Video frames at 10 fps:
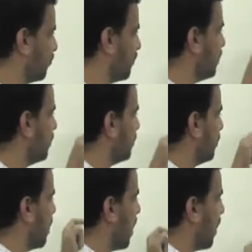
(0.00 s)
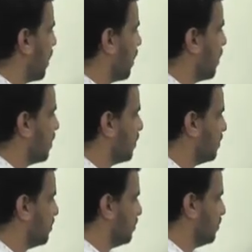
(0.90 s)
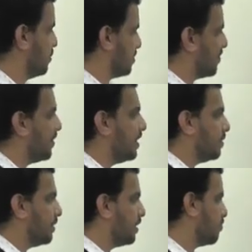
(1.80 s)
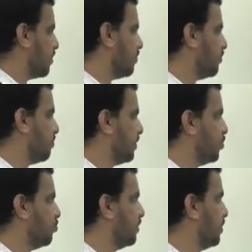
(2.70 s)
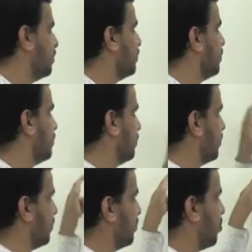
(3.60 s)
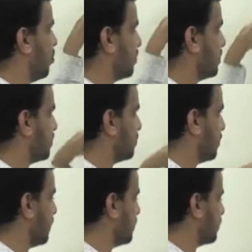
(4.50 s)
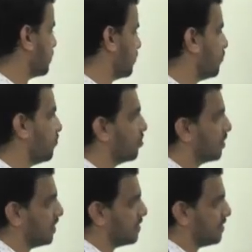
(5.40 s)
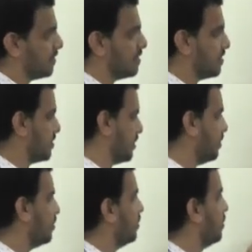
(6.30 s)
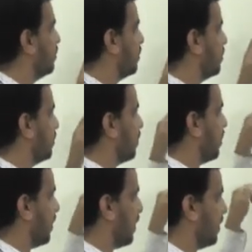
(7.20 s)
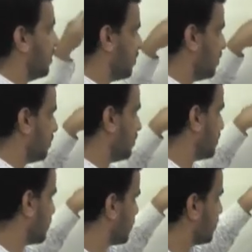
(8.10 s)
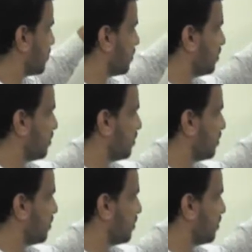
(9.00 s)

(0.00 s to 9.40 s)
field 70 meter by 52 meter. A horse is placed for grazing inside, and this is,